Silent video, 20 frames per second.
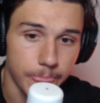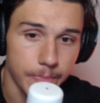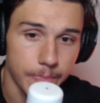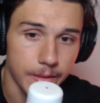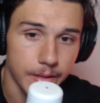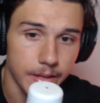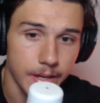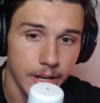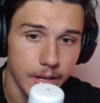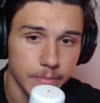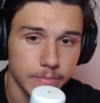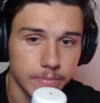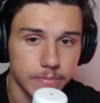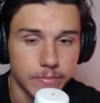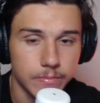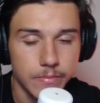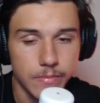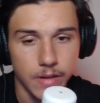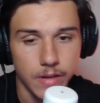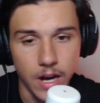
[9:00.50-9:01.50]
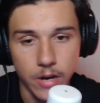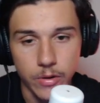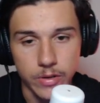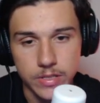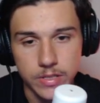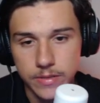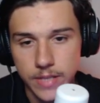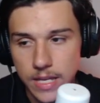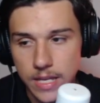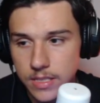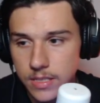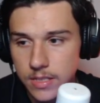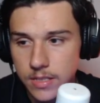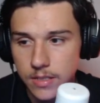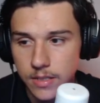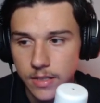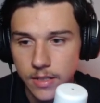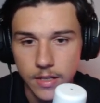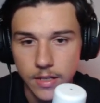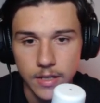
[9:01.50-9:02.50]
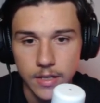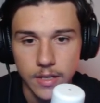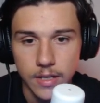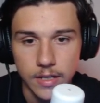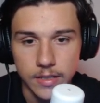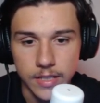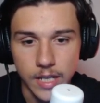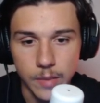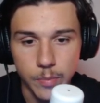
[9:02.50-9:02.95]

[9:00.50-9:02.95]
yeah, anyways, that's take